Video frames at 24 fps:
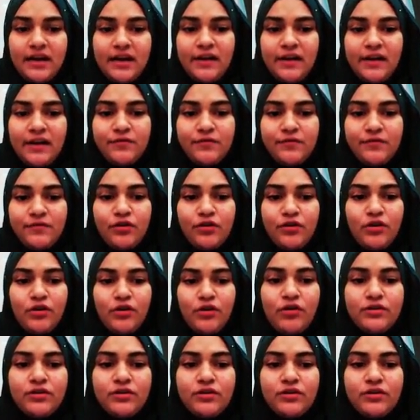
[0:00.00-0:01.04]
I have
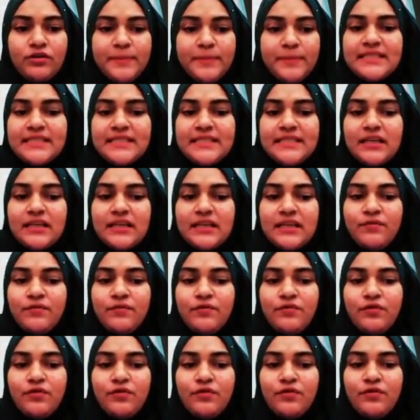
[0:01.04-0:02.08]
got all the basic
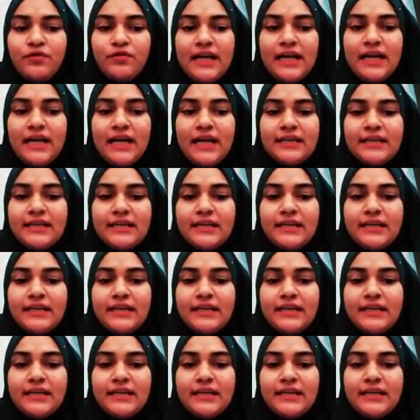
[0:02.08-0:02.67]
info that